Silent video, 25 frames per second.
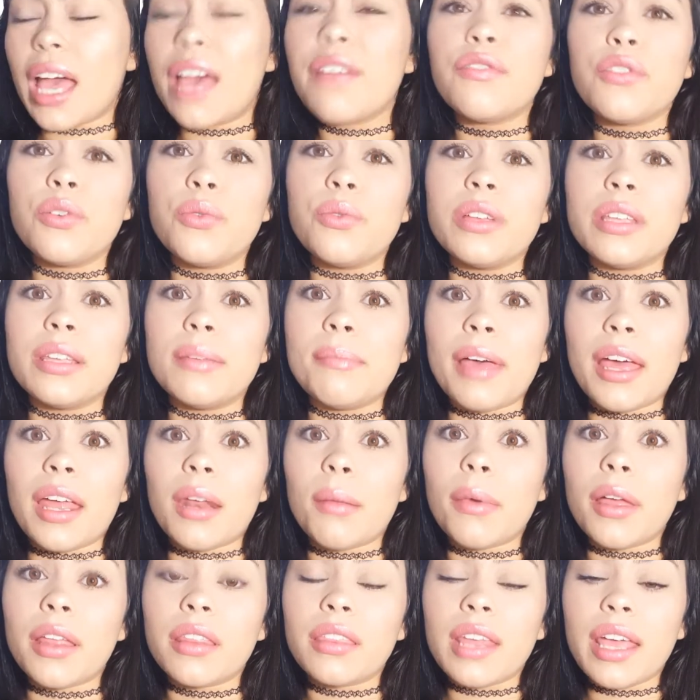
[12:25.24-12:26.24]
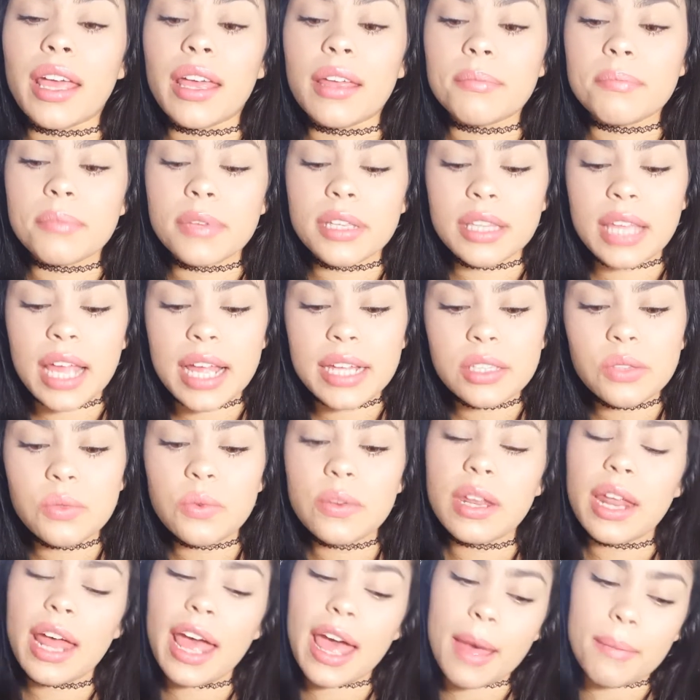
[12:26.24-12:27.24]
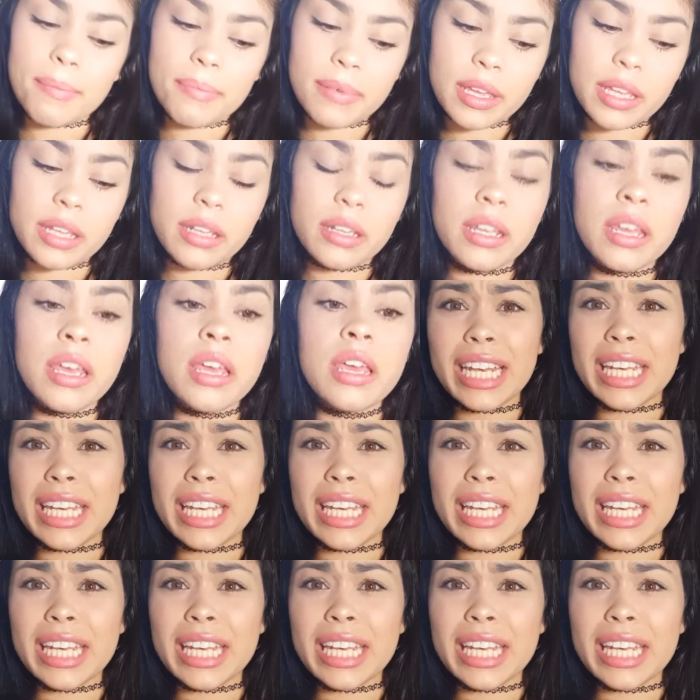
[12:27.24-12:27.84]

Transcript: I feel really bad about that. But that's what happened.